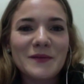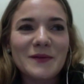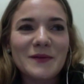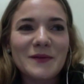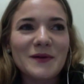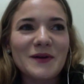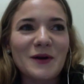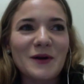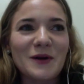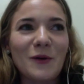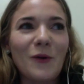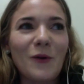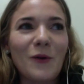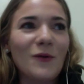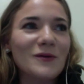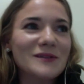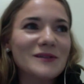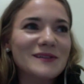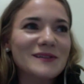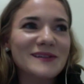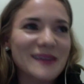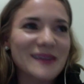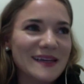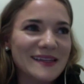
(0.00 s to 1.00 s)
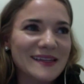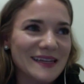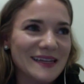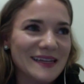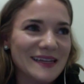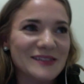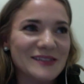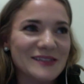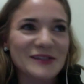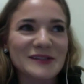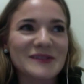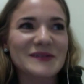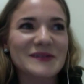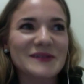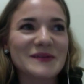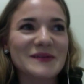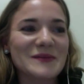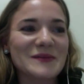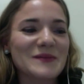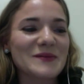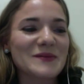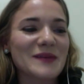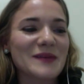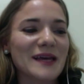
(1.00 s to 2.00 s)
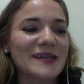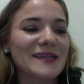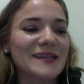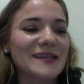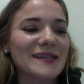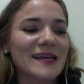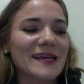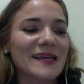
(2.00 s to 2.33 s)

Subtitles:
goals. That's just they